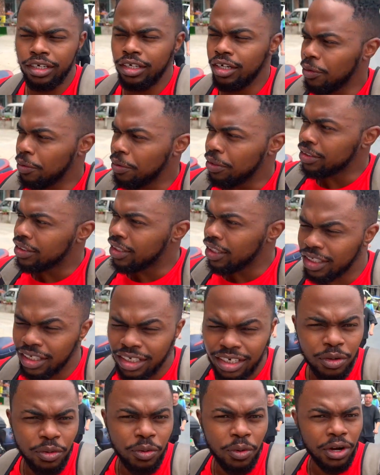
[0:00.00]
now we are taking
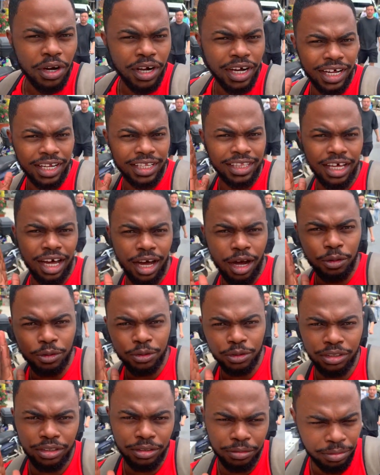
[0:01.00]
a walk down to
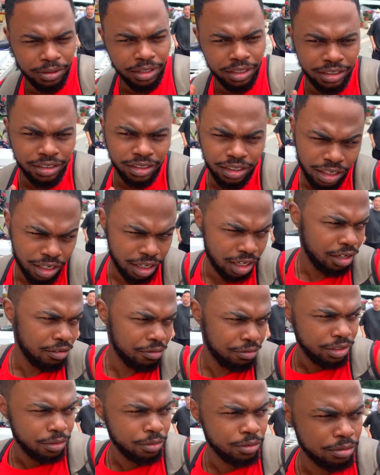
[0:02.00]
the place, and I have
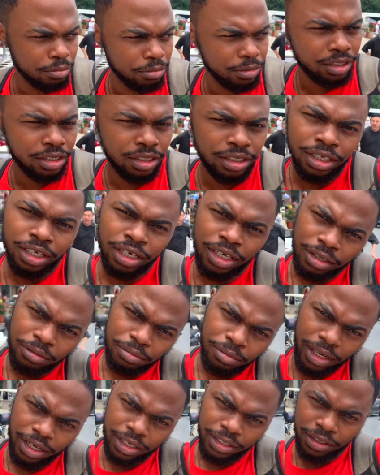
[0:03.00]
here with me
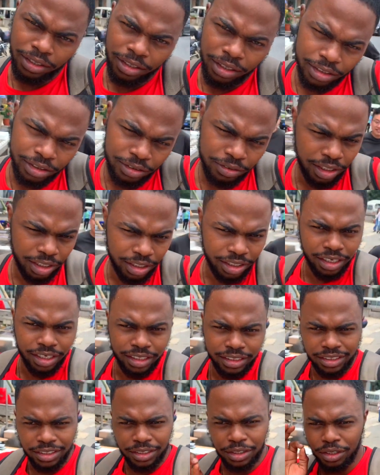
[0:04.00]
my colleagues right here.
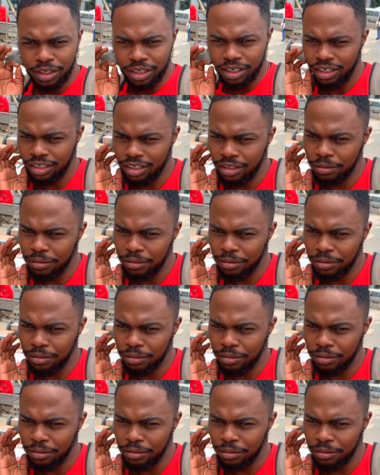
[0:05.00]
So the